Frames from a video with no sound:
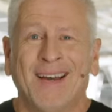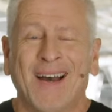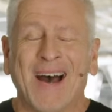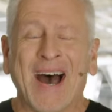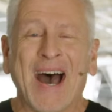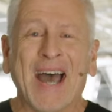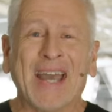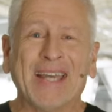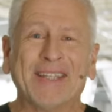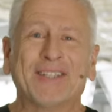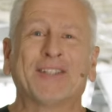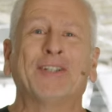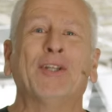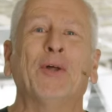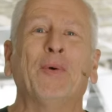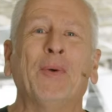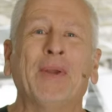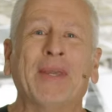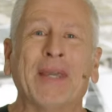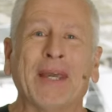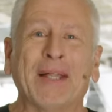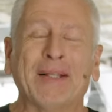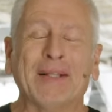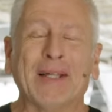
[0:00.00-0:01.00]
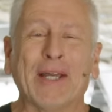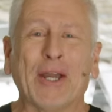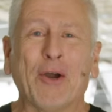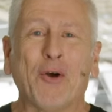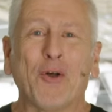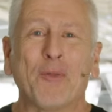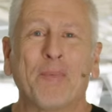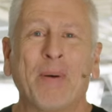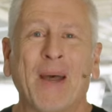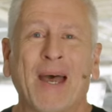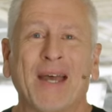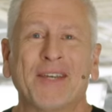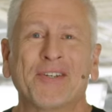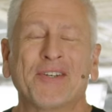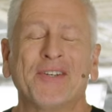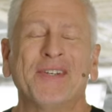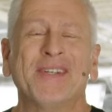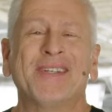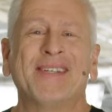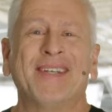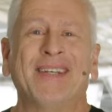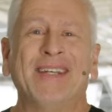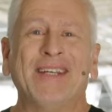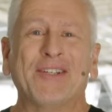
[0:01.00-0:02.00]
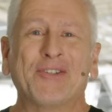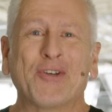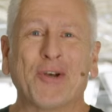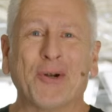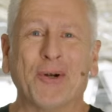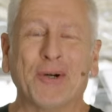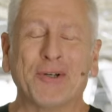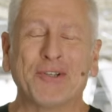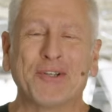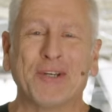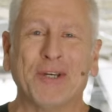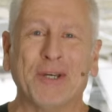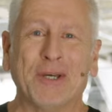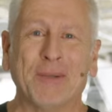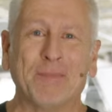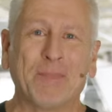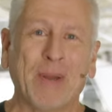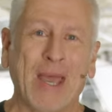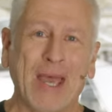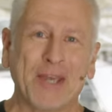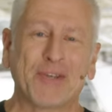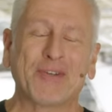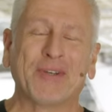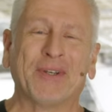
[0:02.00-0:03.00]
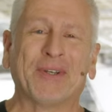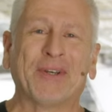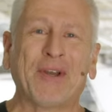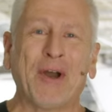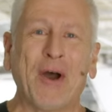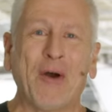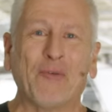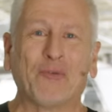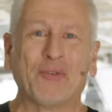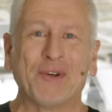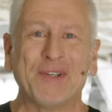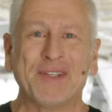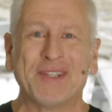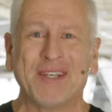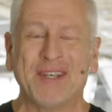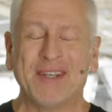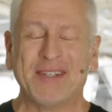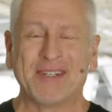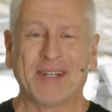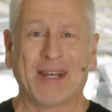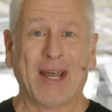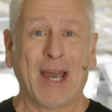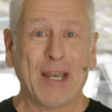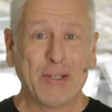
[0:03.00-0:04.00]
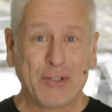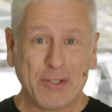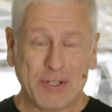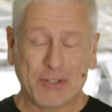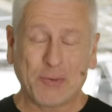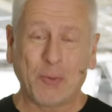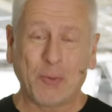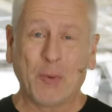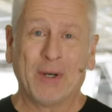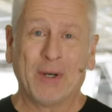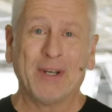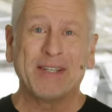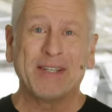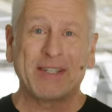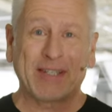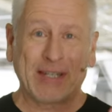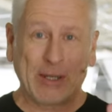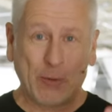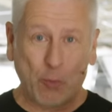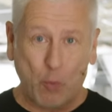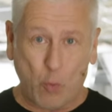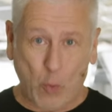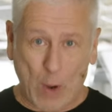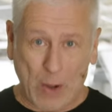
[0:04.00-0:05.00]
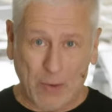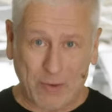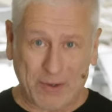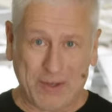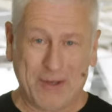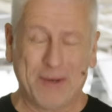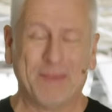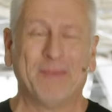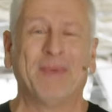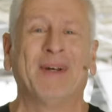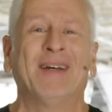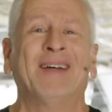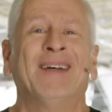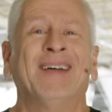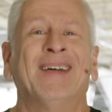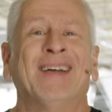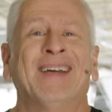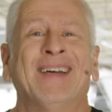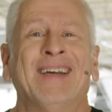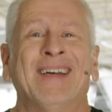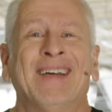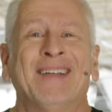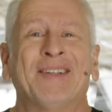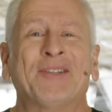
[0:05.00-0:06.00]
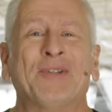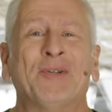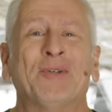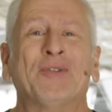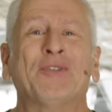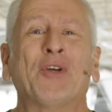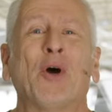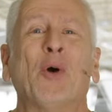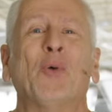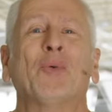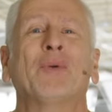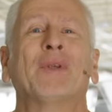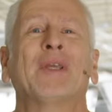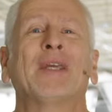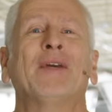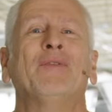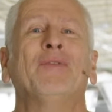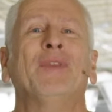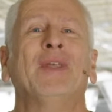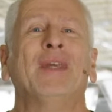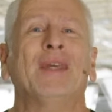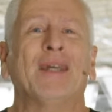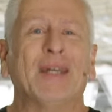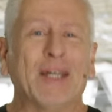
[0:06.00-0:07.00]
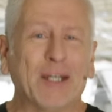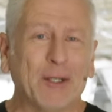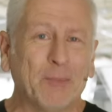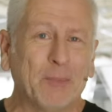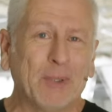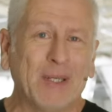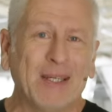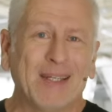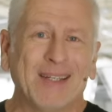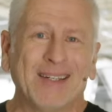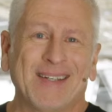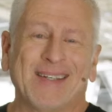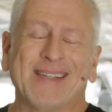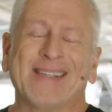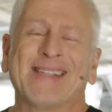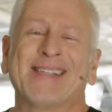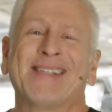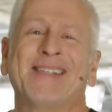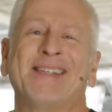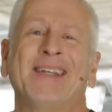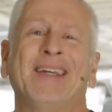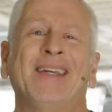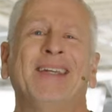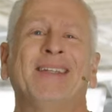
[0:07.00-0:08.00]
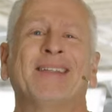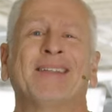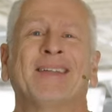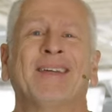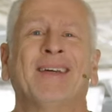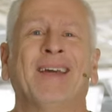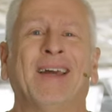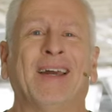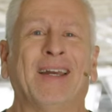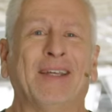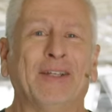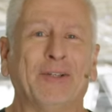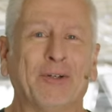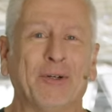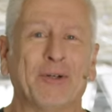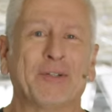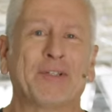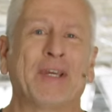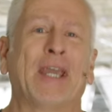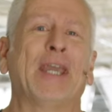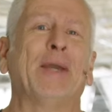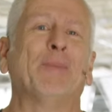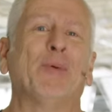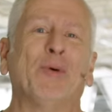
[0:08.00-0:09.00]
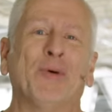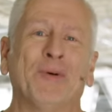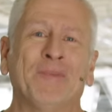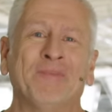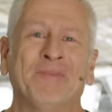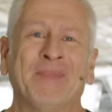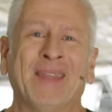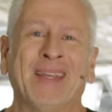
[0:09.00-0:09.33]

Hi, it's Louie Giglio with Passion City Church and Passion Conferences, and I just wanted to say welcome to Don't Give the Enemy a Seat at Your Table.